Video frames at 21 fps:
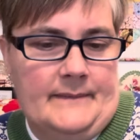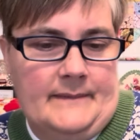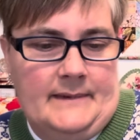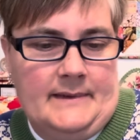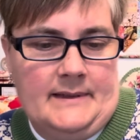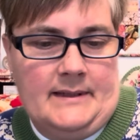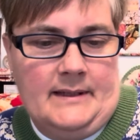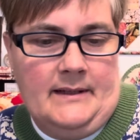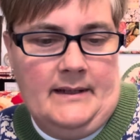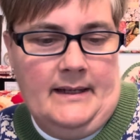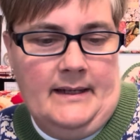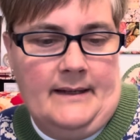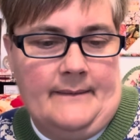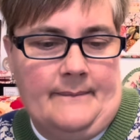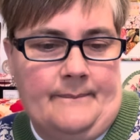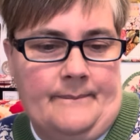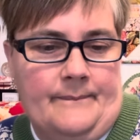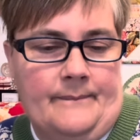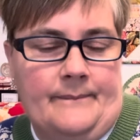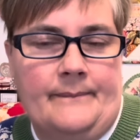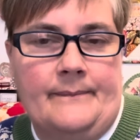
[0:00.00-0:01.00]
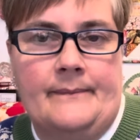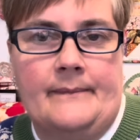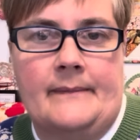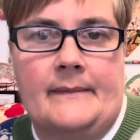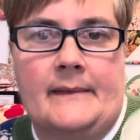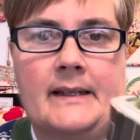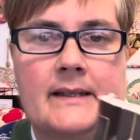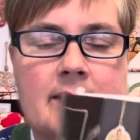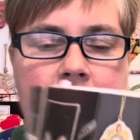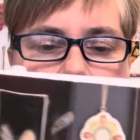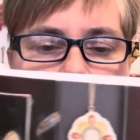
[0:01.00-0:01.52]
So yeah,
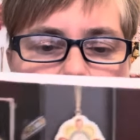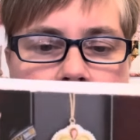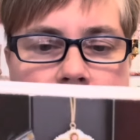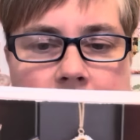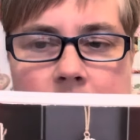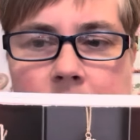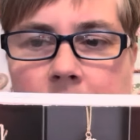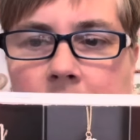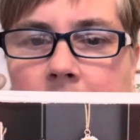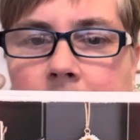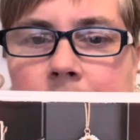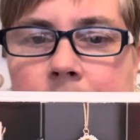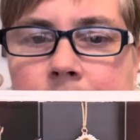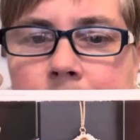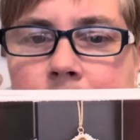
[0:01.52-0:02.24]
that's a lovely one.